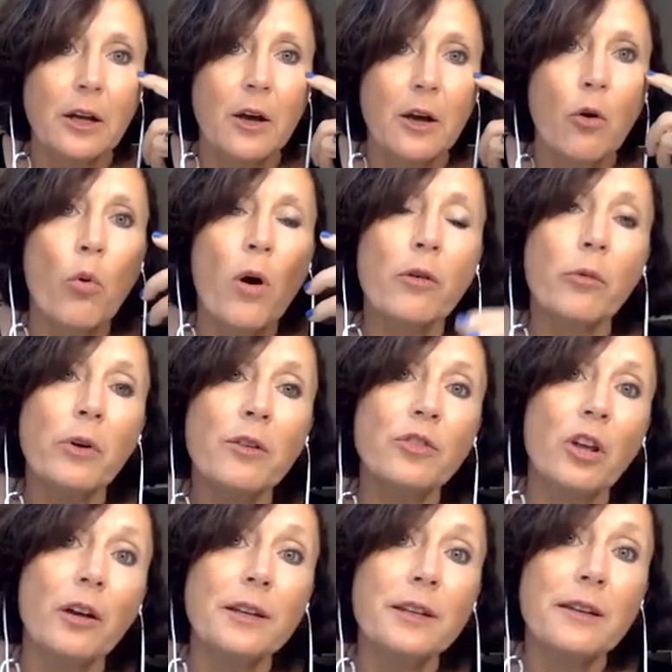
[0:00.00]
What we've
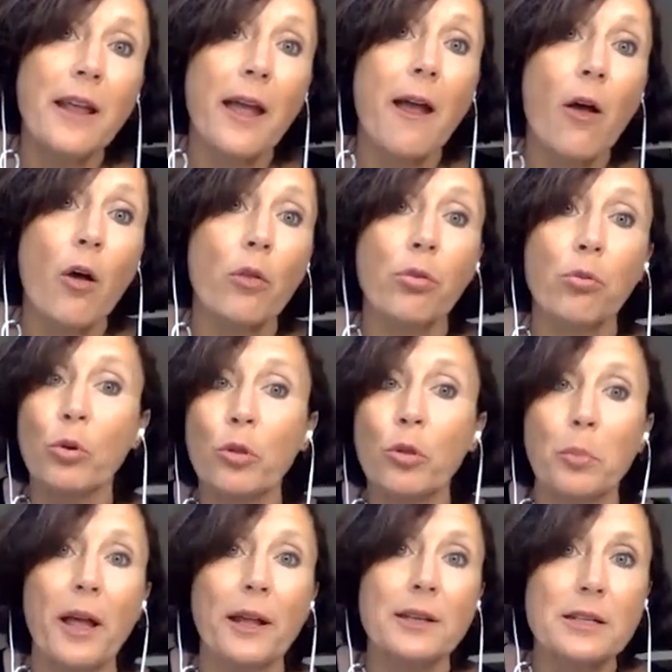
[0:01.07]
done now through the
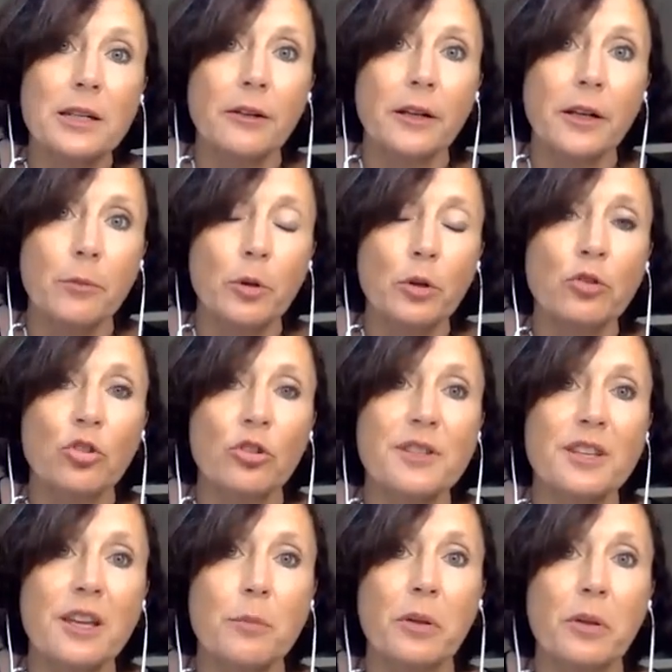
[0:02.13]
Planetary
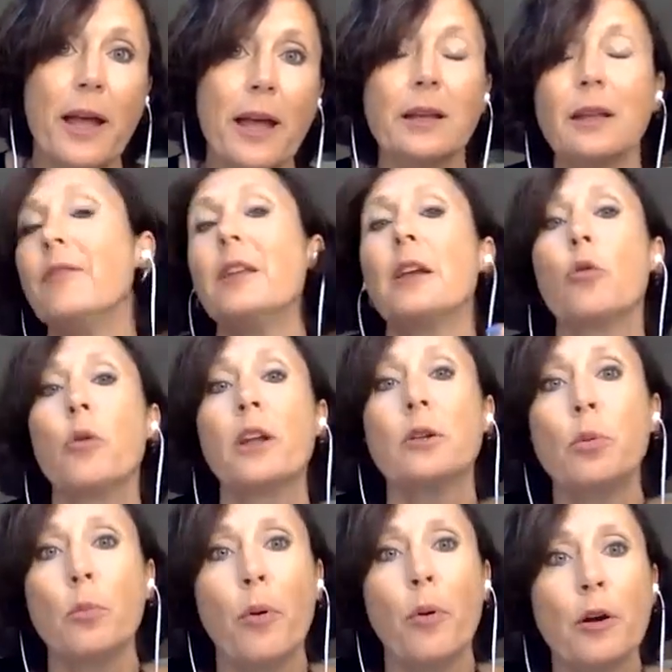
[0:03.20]
Emergency Plan and the
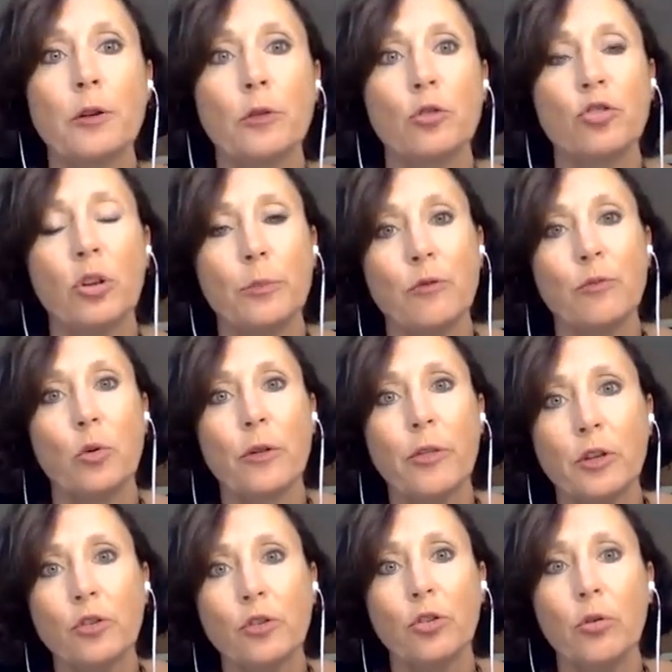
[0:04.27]
incredible partnership of more
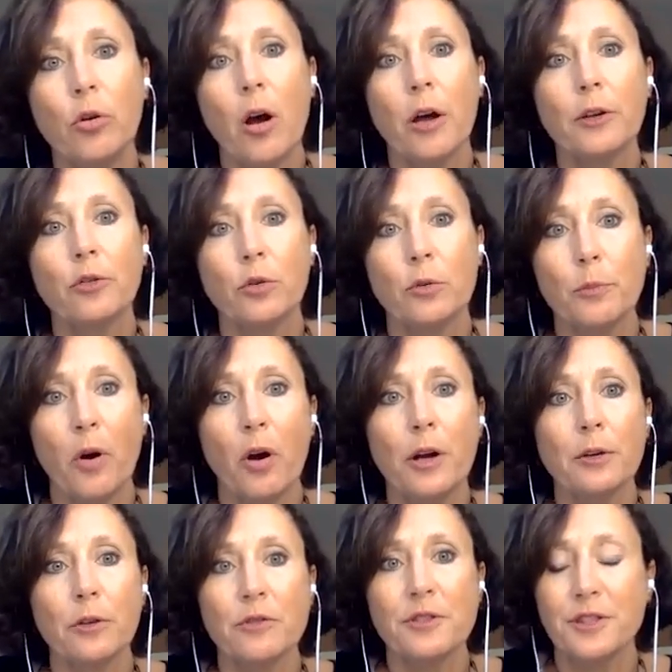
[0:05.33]
than 200
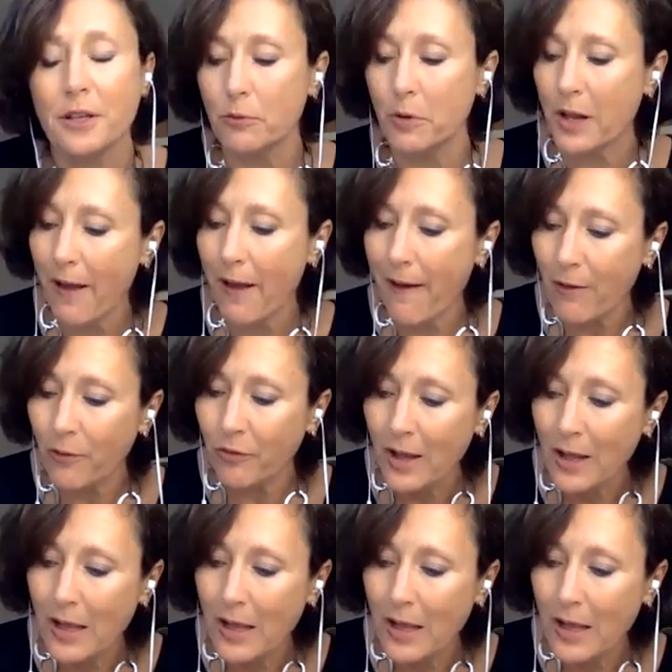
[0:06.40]
partners that we have